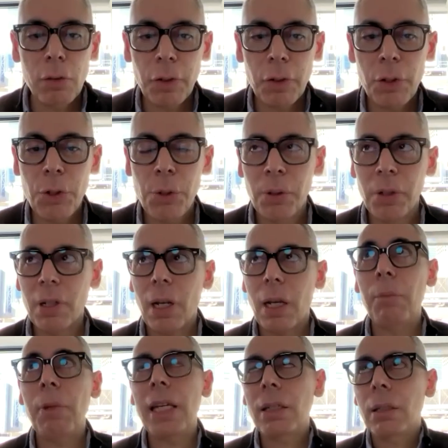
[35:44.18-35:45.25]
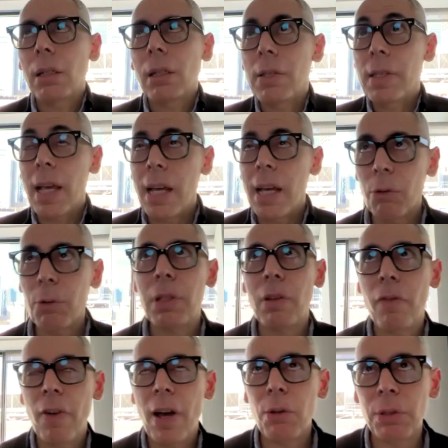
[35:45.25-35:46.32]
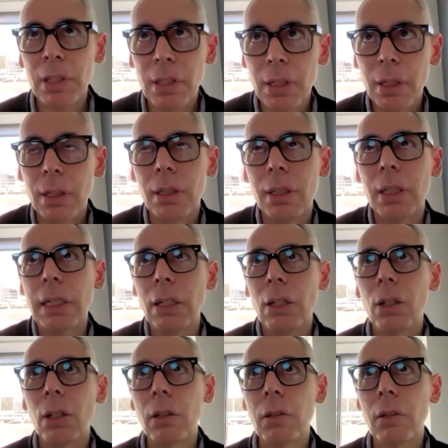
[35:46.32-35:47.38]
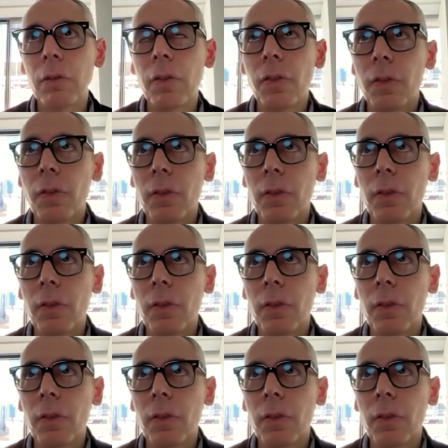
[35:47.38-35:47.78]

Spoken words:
sure. I mean, Sam, who's the founder of